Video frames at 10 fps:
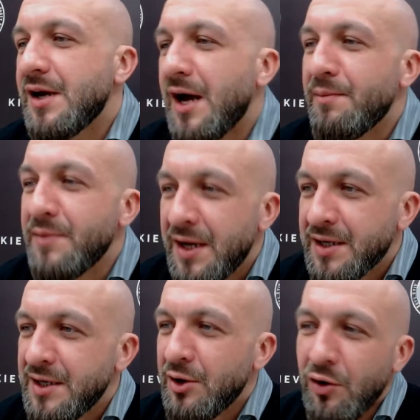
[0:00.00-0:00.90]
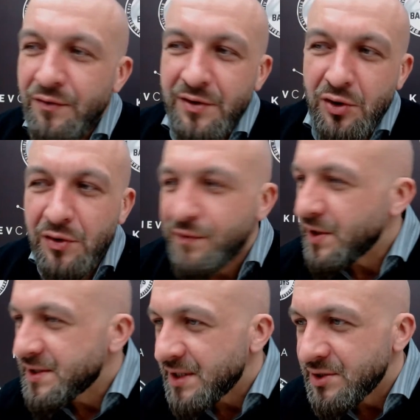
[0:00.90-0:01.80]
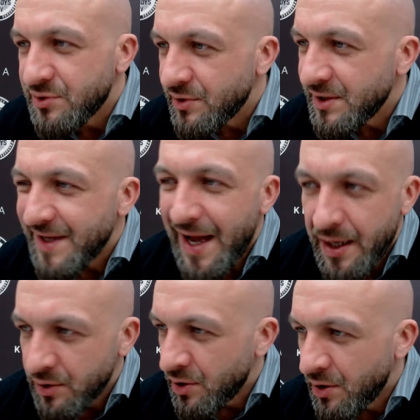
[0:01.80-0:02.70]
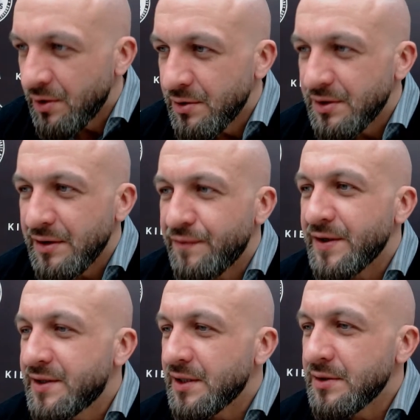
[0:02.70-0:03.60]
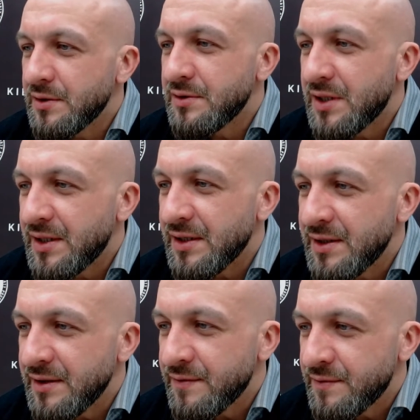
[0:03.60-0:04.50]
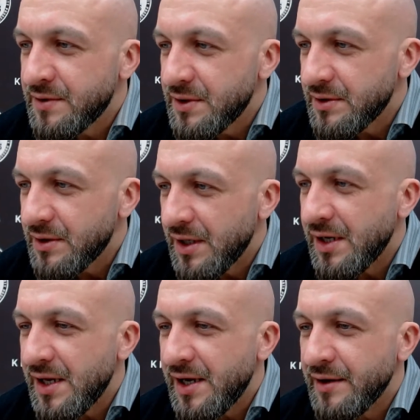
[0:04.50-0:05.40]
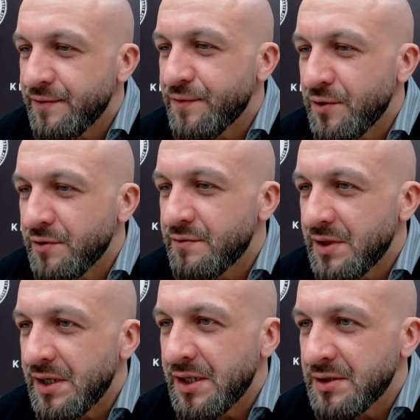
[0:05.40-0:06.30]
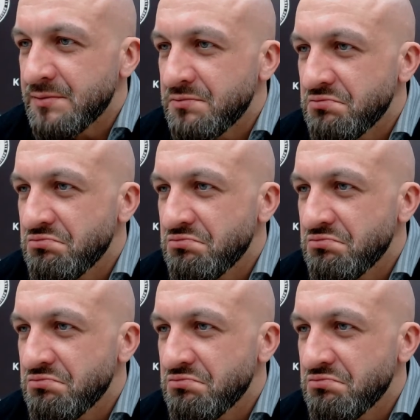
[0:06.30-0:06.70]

I'm not gonna over exaggerate at all if I tell you that I lived a life of